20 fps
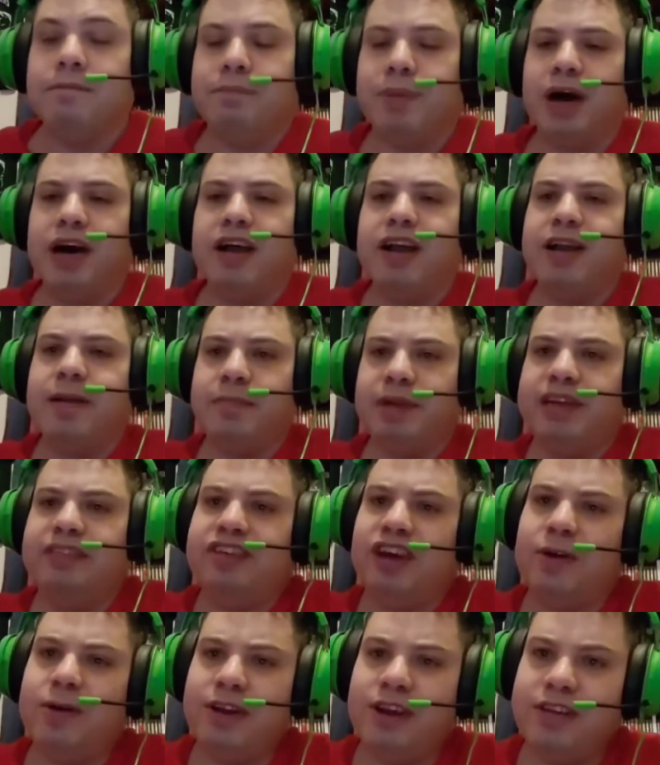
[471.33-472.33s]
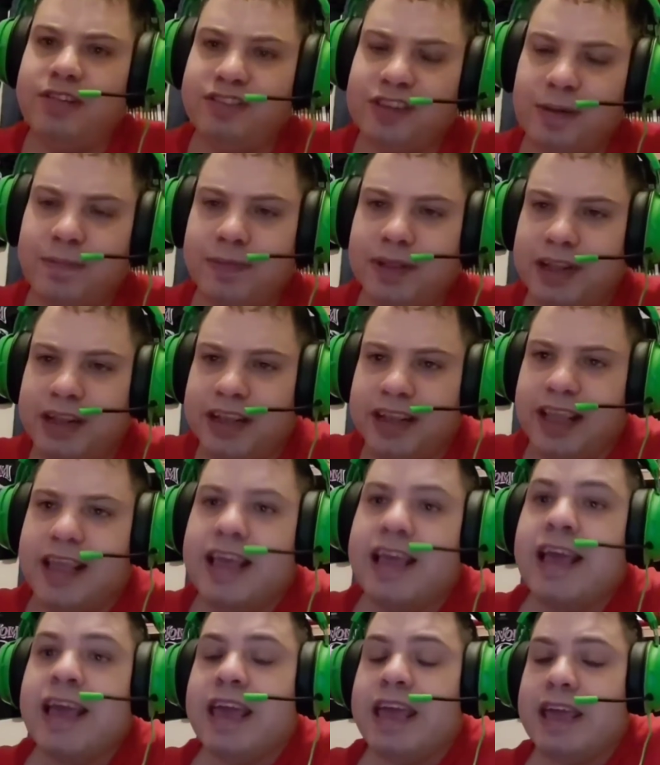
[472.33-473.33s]
But let me tell you something.
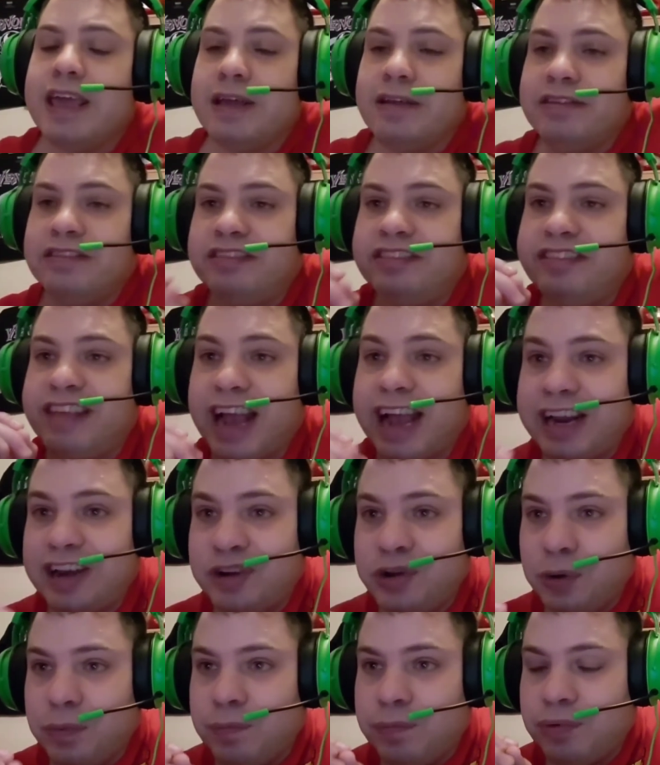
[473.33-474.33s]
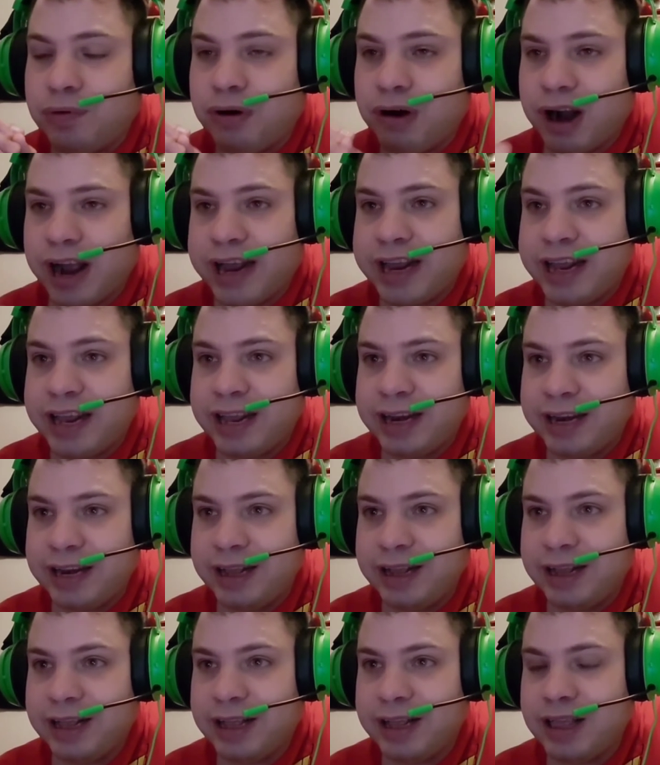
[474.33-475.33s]
If Daniel
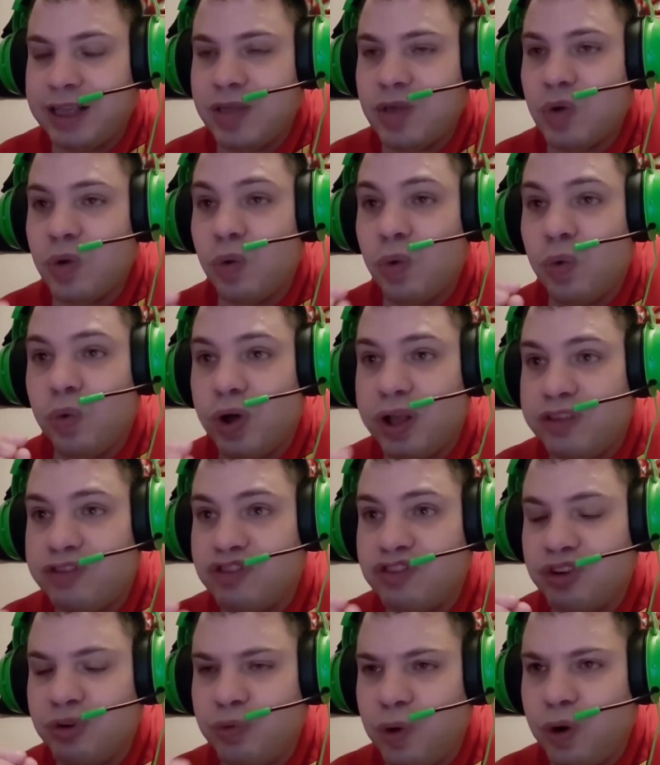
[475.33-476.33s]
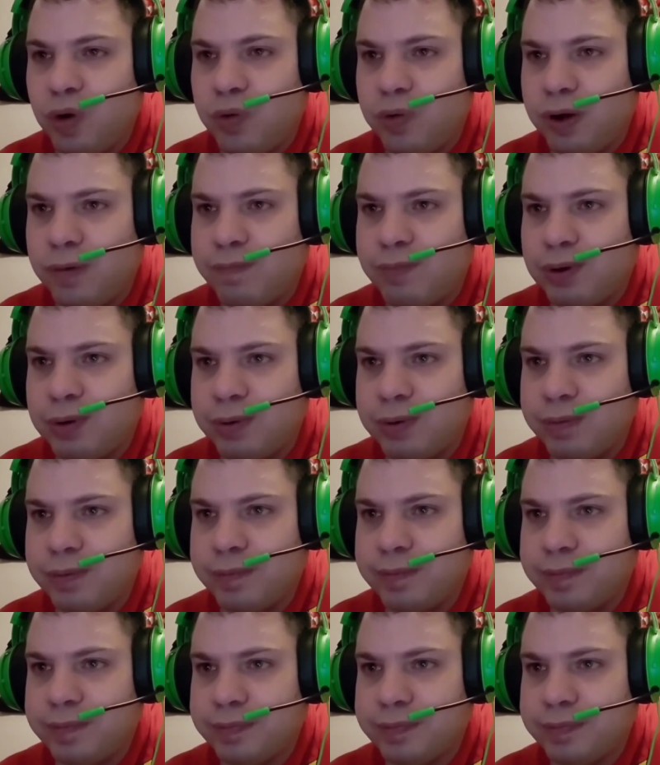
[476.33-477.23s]
Bryan wins the Royal Rumble,